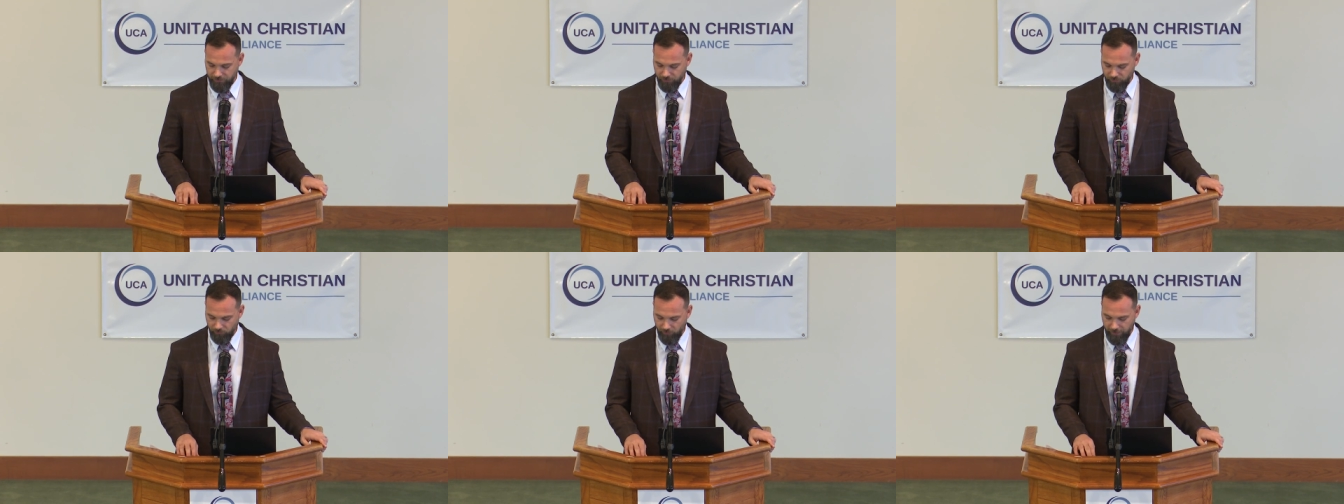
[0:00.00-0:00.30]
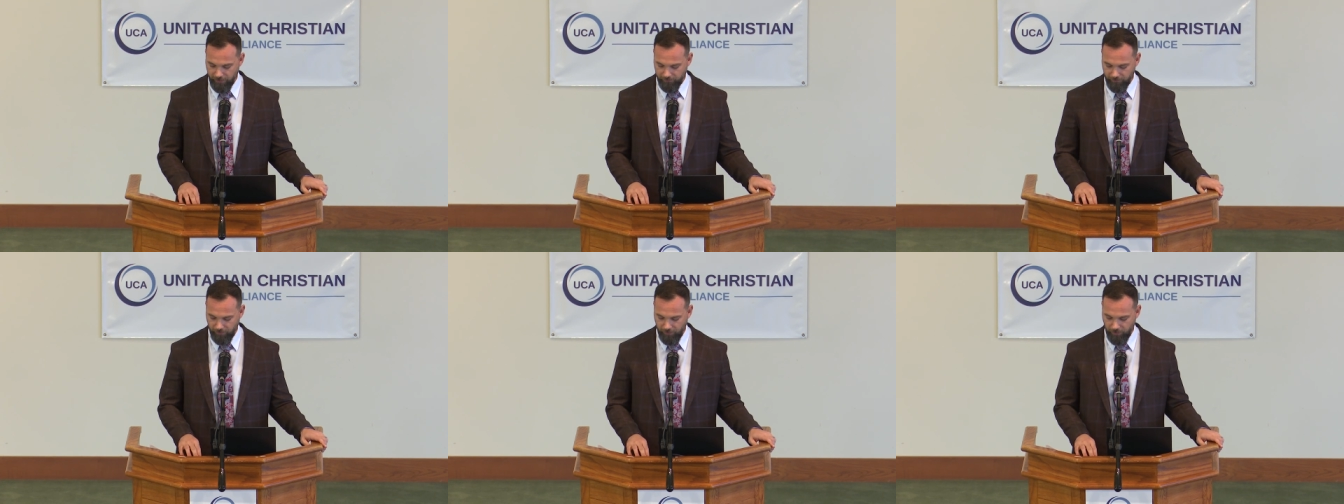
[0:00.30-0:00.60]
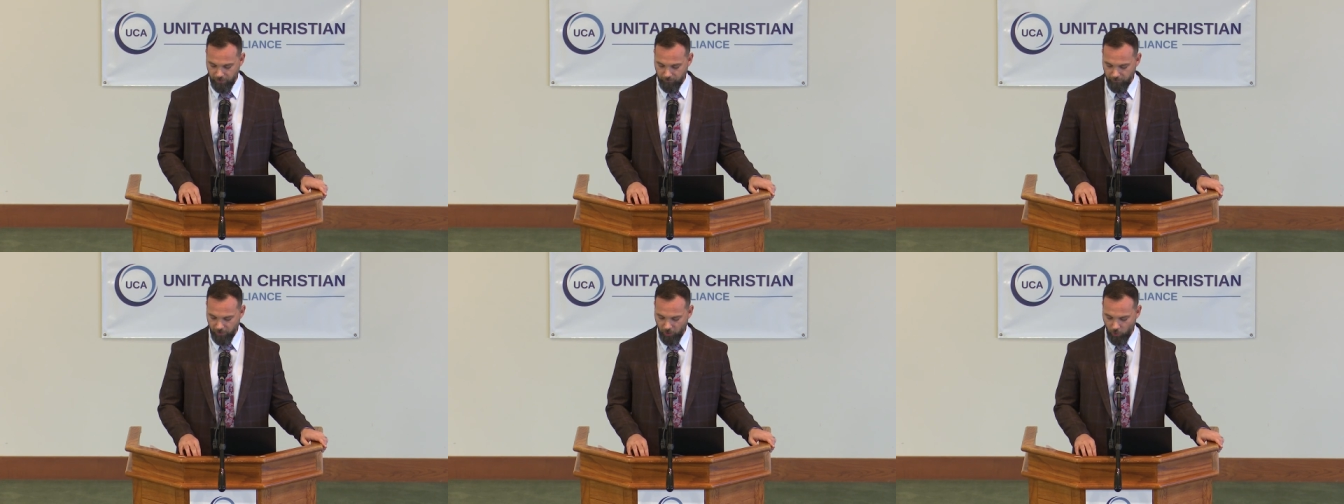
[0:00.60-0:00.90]
Strengthen
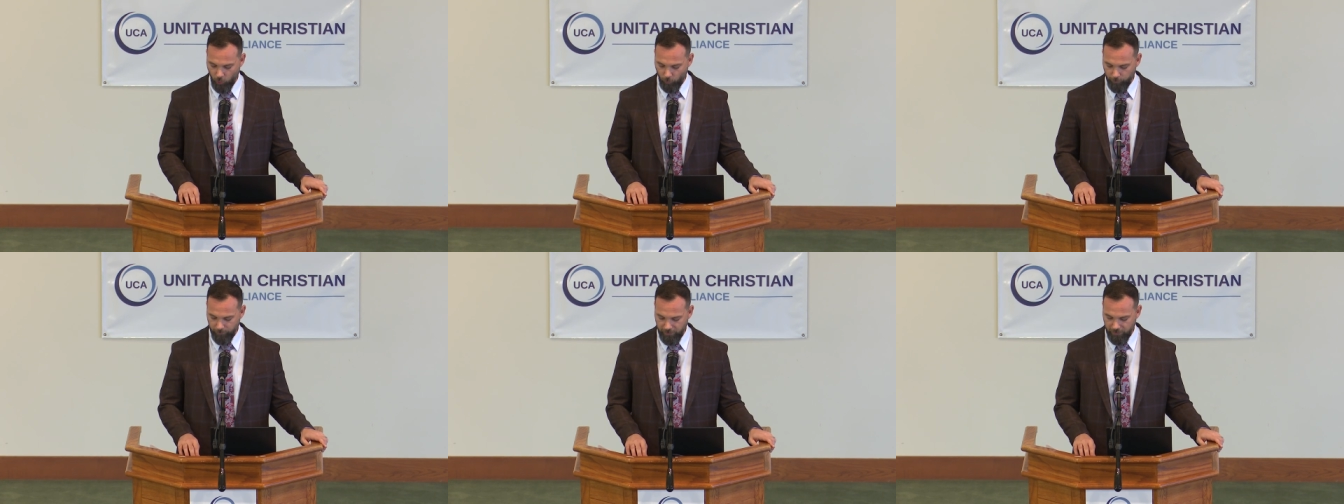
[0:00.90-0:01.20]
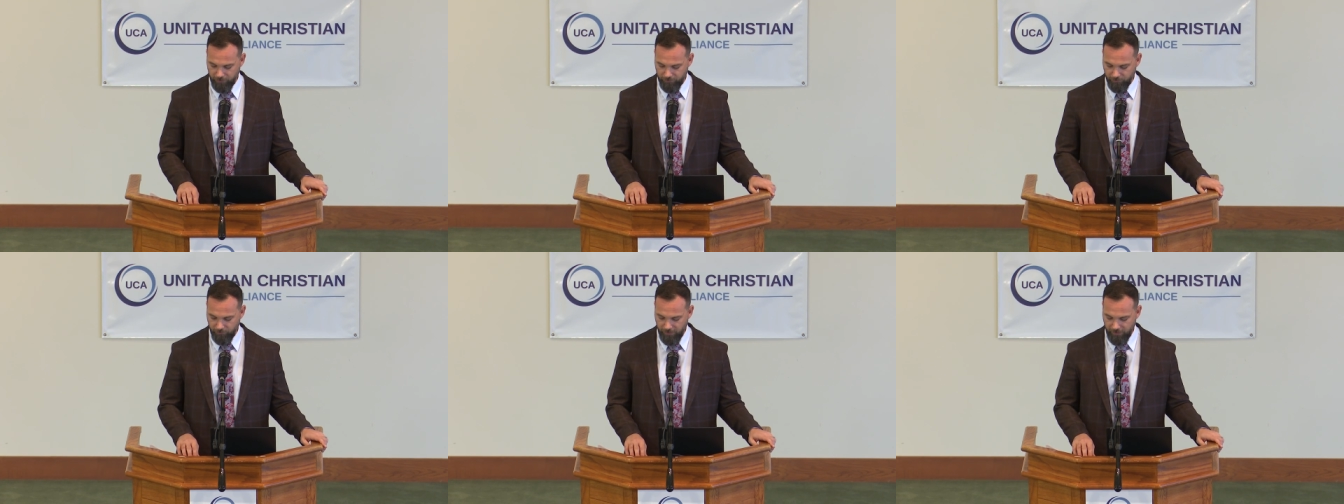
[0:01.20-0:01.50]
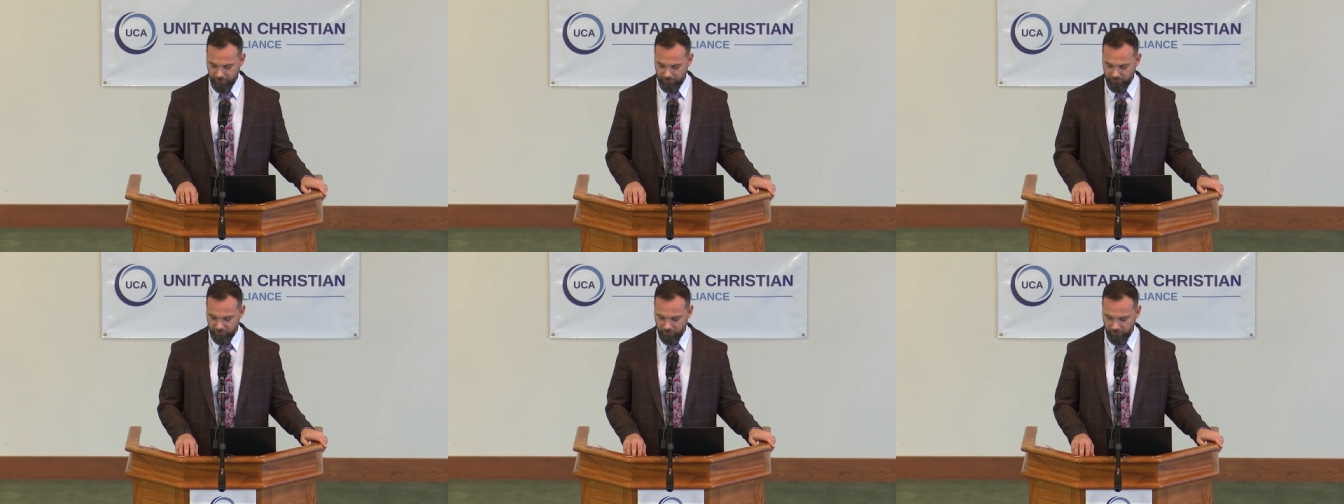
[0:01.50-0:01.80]
him and open his
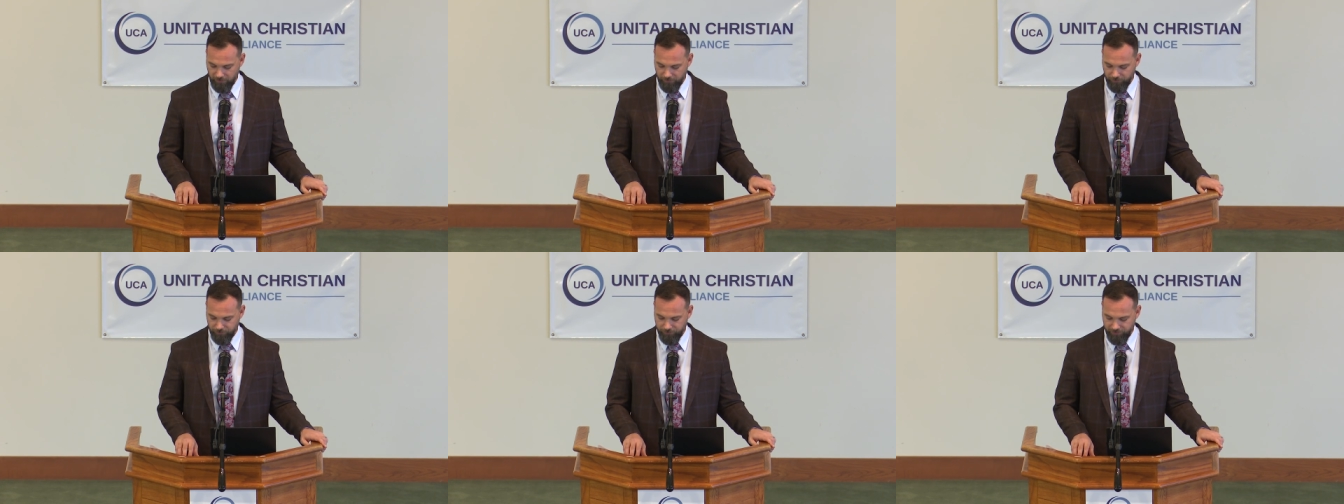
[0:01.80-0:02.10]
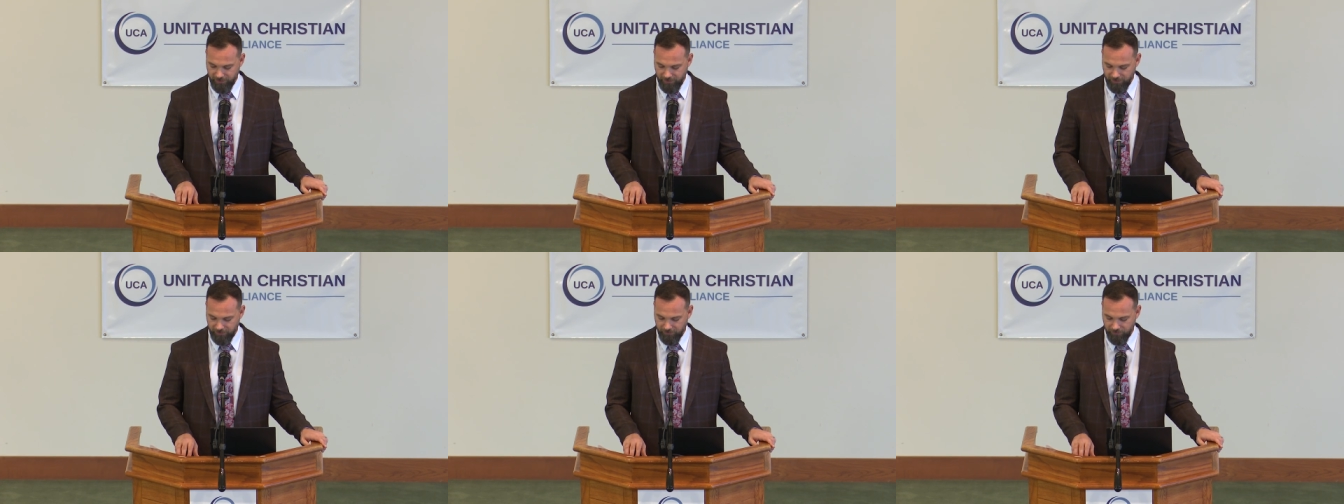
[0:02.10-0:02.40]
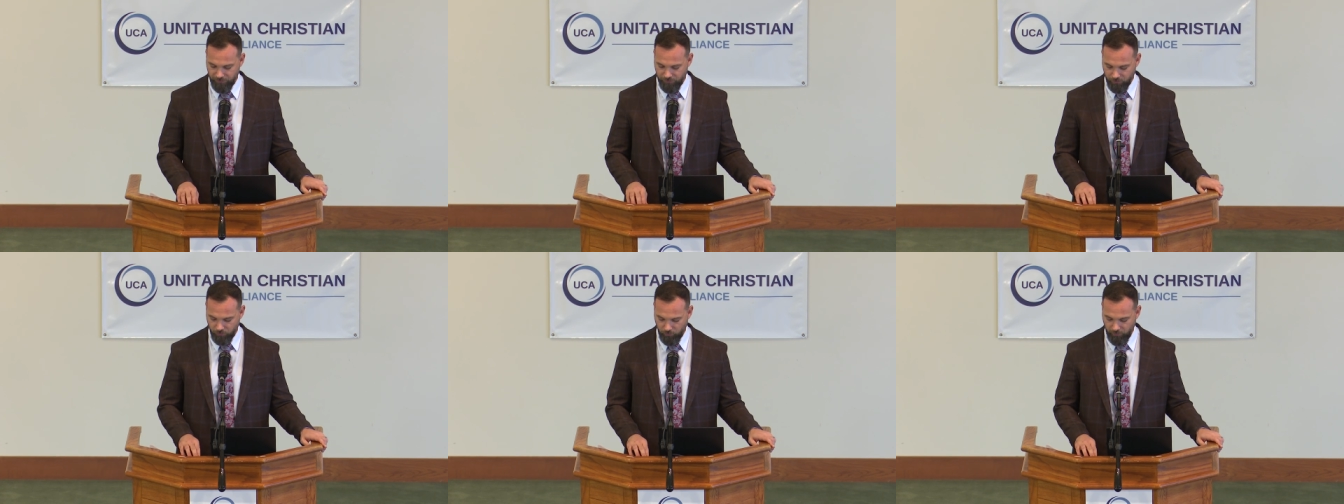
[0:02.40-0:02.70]
mind to understand
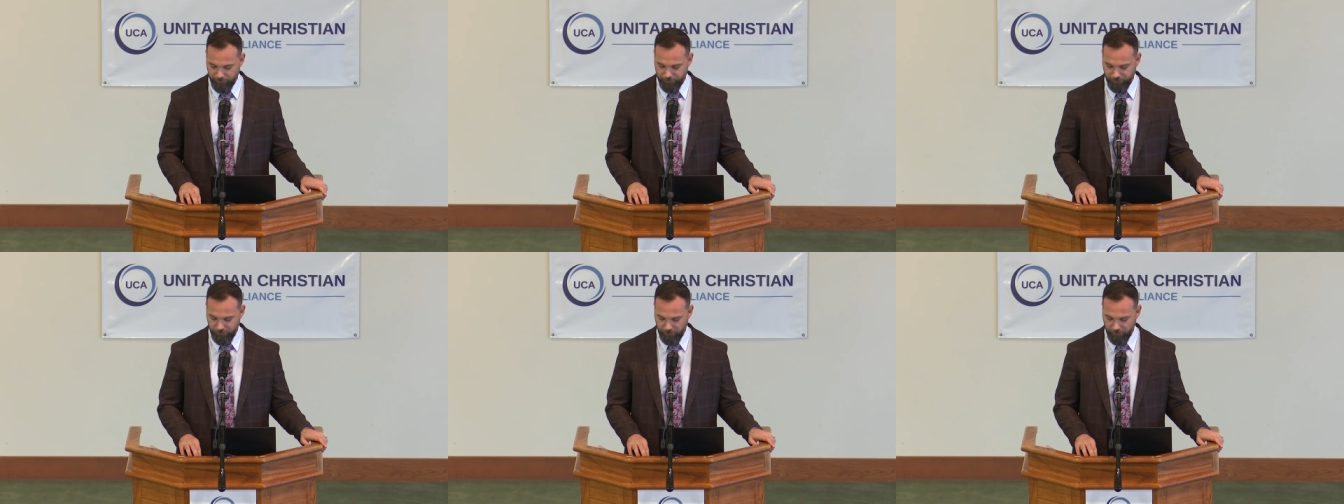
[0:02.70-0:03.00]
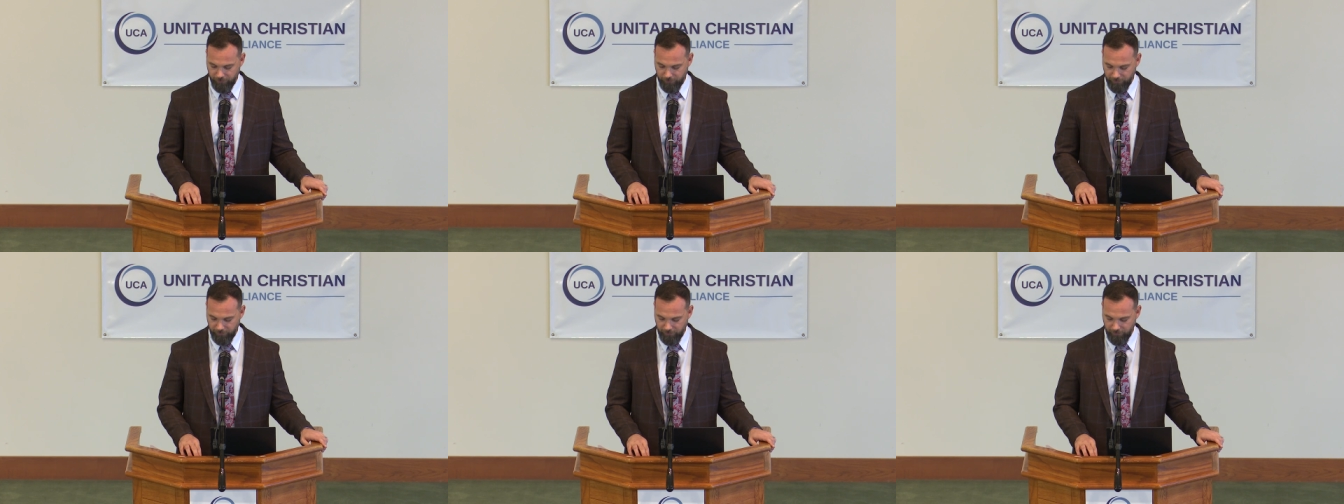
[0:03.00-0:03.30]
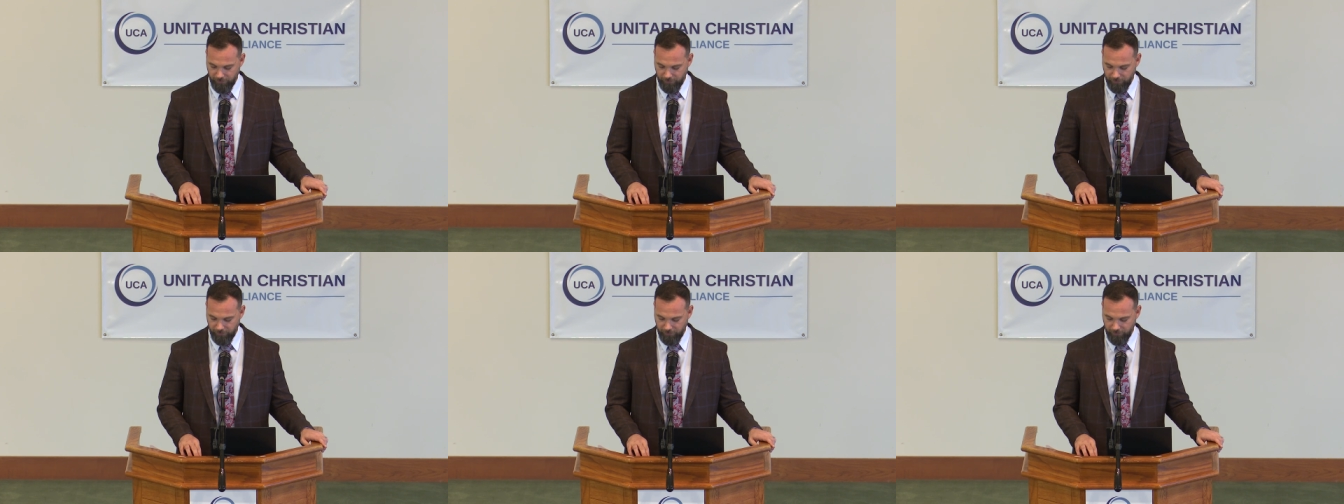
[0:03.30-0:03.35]
the scripture